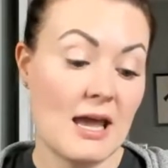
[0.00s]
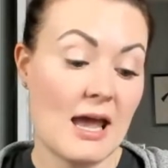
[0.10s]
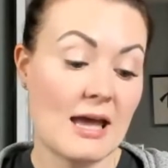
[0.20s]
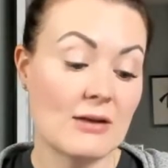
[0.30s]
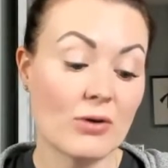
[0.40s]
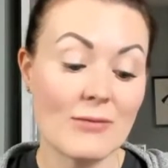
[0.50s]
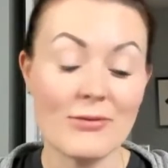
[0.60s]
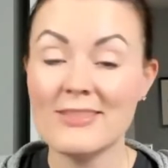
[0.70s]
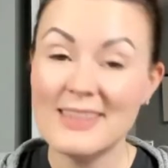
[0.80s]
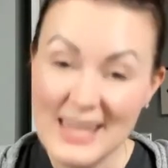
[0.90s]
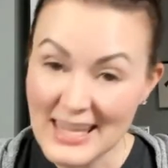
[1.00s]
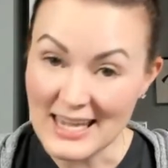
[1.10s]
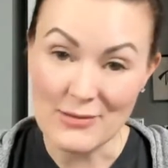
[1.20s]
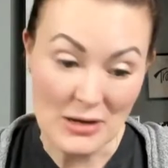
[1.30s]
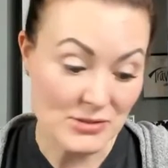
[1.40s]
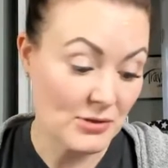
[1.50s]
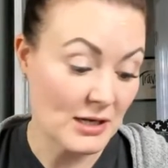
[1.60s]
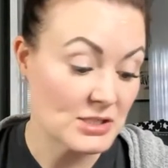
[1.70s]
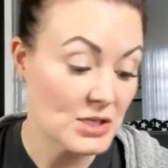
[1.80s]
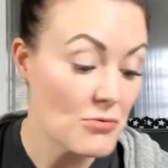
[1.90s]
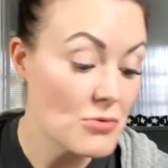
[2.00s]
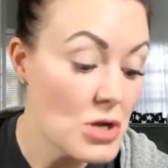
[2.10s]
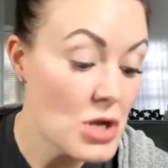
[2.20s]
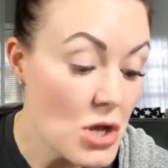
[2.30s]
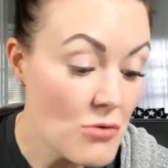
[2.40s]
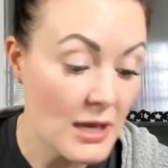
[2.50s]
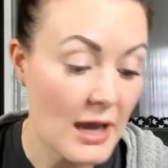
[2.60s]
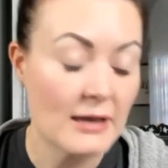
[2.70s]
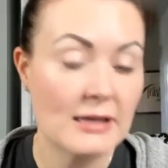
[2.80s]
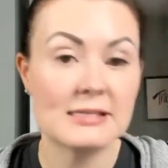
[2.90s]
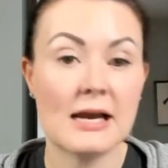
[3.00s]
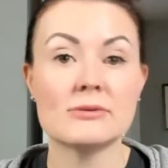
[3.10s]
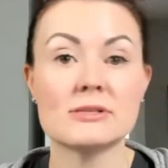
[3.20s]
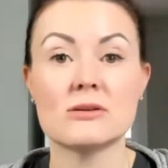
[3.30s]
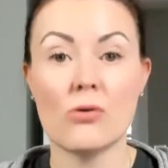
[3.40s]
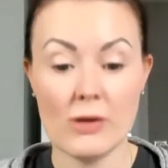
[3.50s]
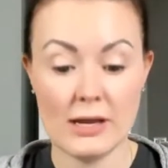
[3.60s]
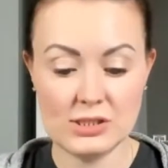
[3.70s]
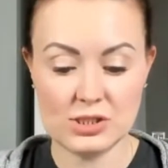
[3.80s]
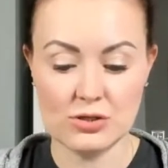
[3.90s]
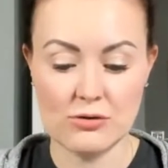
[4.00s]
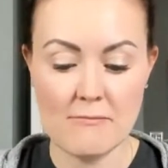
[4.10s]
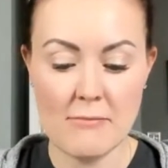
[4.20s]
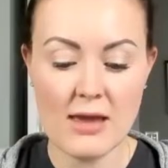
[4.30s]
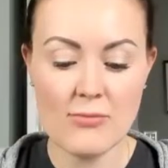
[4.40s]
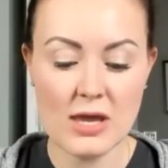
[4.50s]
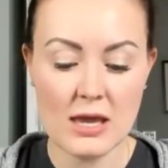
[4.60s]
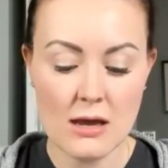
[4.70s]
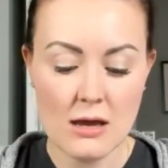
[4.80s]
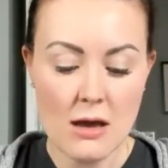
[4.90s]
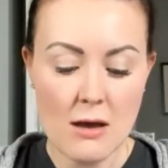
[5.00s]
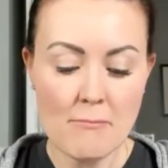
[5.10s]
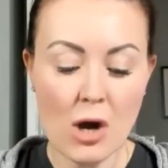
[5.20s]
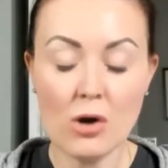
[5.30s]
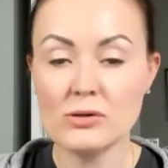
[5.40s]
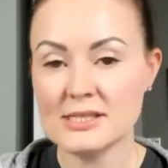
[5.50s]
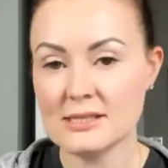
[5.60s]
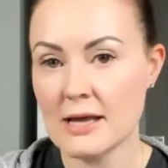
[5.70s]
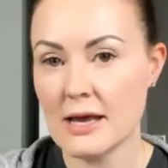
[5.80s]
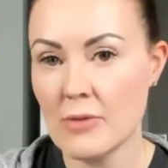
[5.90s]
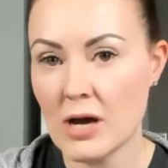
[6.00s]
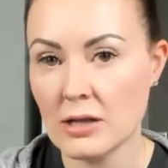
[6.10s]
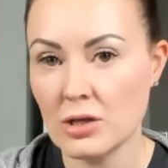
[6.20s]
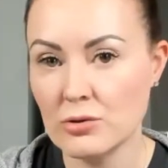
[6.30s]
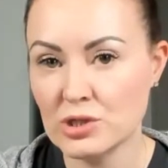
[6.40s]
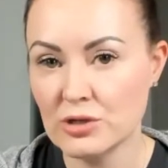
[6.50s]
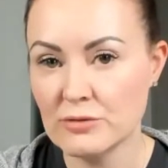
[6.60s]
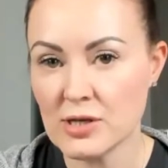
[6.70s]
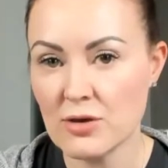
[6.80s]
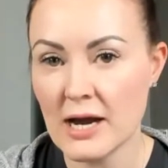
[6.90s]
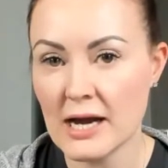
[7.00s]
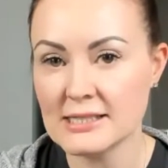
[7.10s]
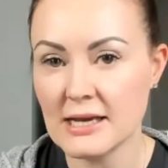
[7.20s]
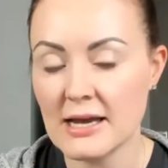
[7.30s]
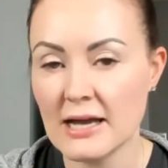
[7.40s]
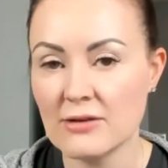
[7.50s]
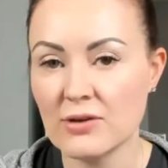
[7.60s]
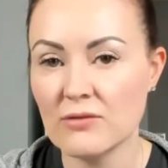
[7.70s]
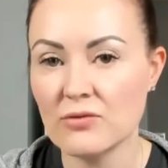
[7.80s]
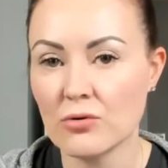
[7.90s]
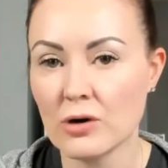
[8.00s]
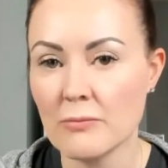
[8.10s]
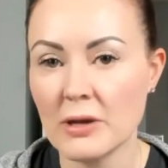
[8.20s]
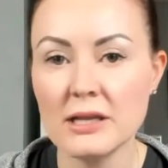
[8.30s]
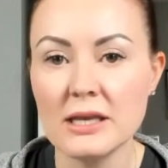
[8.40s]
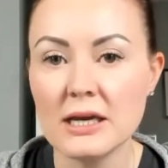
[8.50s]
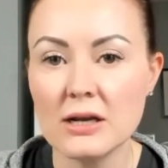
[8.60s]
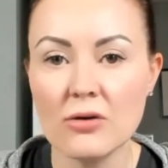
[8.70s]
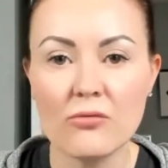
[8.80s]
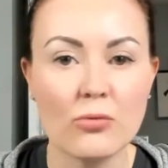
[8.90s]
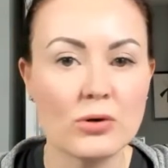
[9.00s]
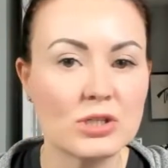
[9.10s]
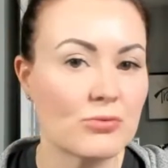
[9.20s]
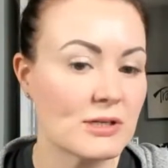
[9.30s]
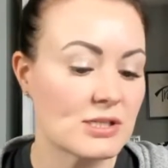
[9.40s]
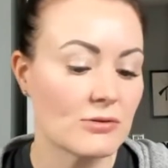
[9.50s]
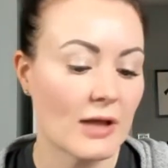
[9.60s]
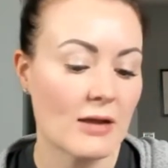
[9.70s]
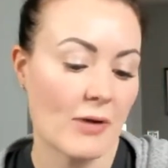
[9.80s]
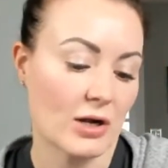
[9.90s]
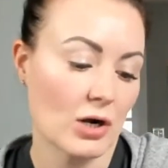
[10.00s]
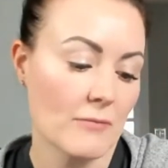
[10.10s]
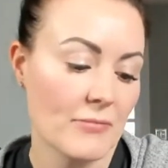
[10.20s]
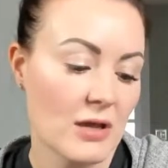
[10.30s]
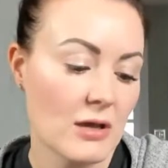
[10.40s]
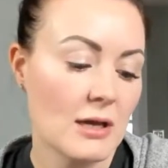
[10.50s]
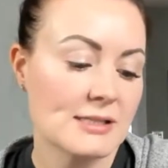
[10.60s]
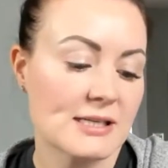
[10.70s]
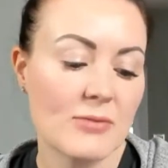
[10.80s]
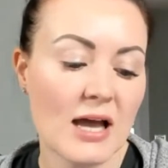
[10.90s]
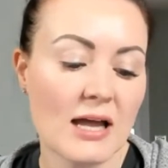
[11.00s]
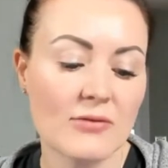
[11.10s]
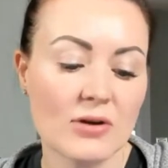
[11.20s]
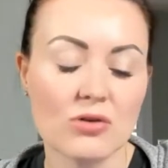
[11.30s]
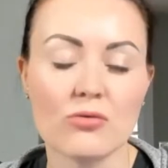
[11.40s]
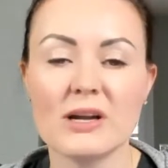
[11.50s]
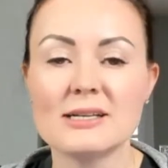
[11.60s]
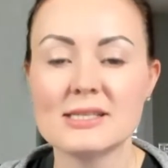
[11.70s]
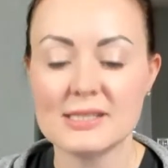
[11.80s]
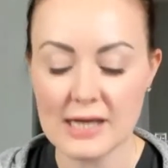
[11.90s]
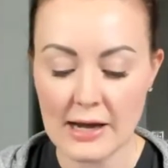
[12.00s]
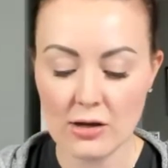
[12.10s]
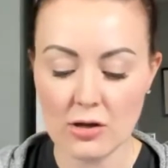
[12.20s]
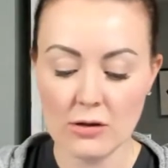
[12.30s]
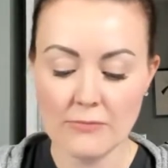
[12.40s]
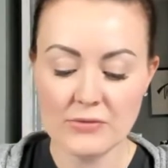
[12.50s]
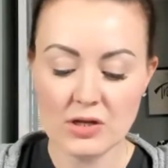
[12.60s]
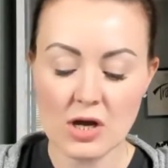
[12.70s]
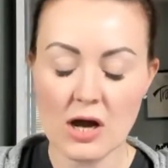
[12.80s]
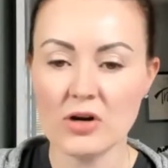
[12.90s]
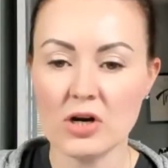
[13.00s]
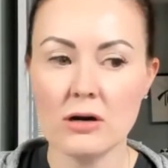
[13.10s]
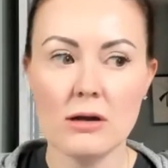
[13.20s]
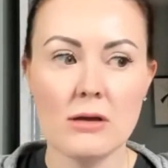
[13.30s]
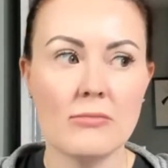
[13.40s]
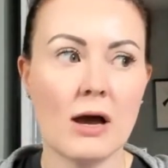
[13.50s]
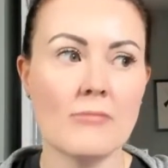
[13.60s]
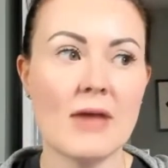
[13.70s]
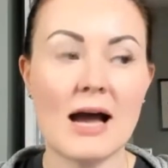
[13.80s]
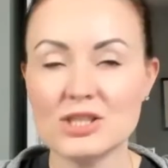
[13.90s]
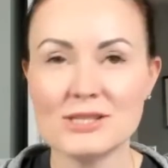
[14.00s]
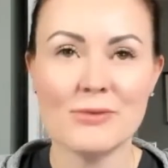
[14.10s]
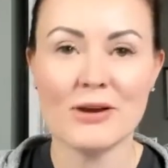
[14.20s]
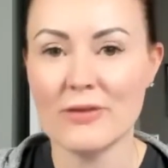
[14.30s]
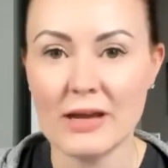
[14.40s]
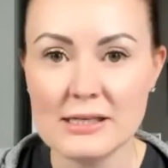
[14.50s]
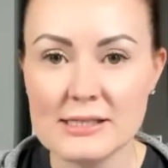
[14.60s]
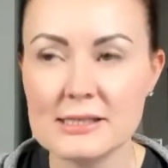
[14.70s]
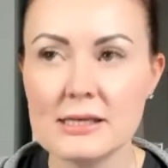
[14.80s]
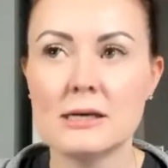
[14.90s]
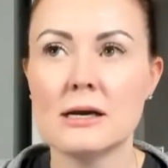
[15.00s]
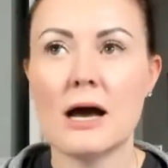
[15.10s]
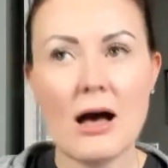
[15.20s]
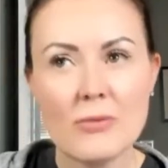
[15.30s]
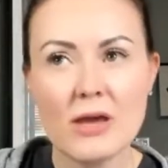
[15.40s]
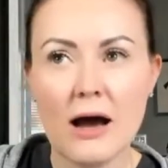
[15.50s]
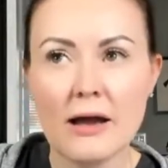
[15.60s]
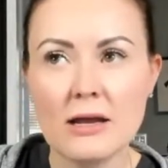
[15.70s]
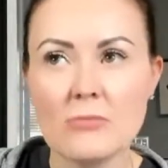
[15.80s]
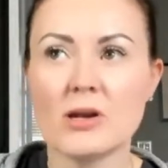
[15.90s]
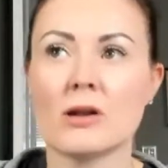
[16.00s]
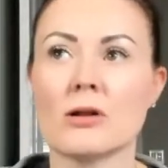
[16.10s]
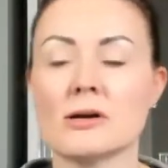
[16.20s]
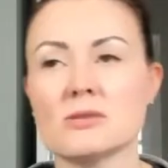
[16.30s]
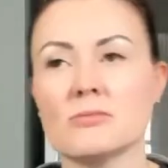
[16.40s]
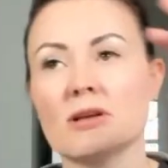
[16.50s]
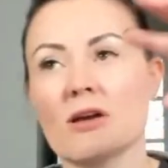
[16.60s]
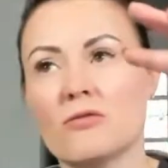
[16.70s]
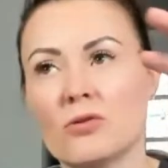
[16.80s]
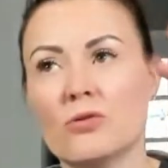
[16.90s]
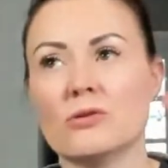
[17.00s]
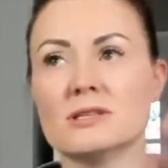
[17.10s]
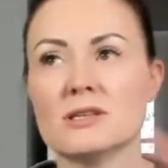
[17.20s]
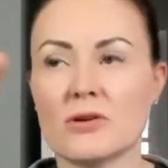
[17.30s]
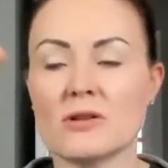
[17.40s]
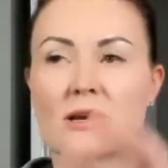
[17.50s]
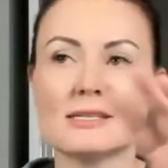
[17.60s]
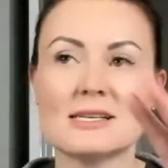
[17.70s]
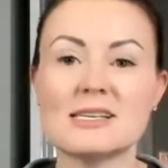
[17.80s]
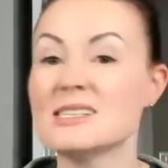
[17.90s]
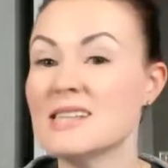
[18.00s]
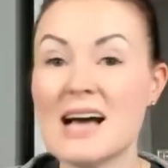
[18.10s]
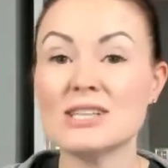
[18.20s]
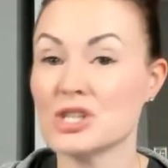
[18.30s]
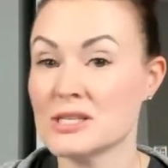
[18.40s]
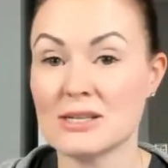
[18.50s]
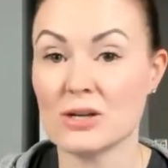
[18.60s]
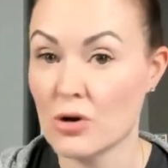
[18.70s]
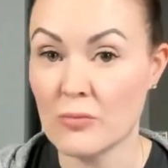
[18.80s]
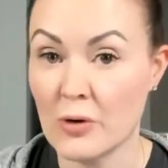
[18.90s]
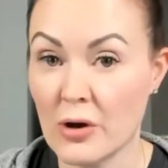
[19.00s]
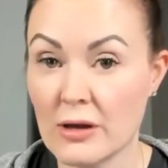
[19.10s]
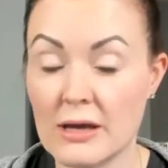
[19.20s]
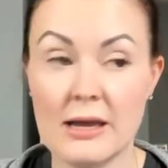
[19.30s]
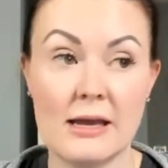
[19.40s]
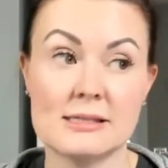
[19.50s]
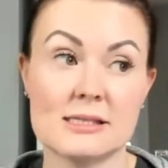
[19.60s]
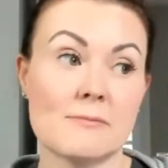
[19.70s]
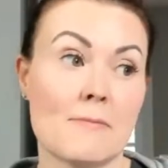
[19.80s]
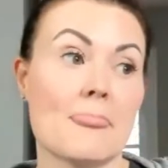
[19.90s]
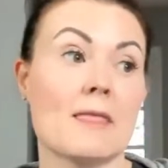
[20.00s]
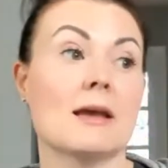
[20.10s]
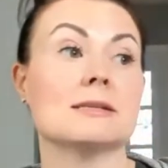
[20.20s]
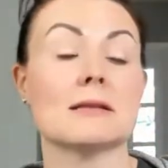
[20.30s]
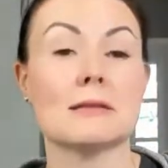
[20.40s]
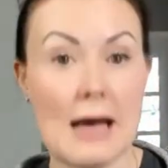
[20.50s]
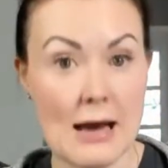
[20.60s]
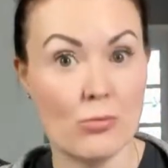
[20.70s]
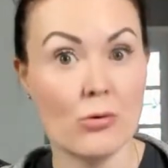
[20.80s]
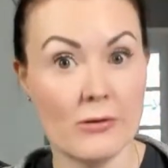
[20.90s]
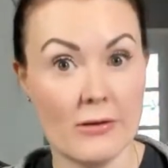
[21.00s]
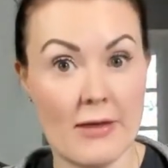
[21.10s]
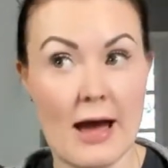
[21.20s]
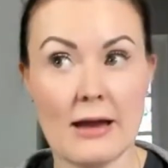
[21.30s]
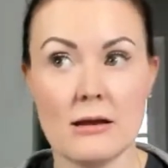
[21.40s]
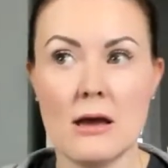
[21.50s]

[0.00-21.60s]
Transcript: And what I'm thinking about doing, I don't know yet, is I was going to maybe post them on YouTube so you guys can kind of give your opinion of which ones you like better. It's going to be kind of a grid style cover, not just my face. I'll be on it, but it'll also be like food and different things because it's not just a cookbook. It's a lot more than that.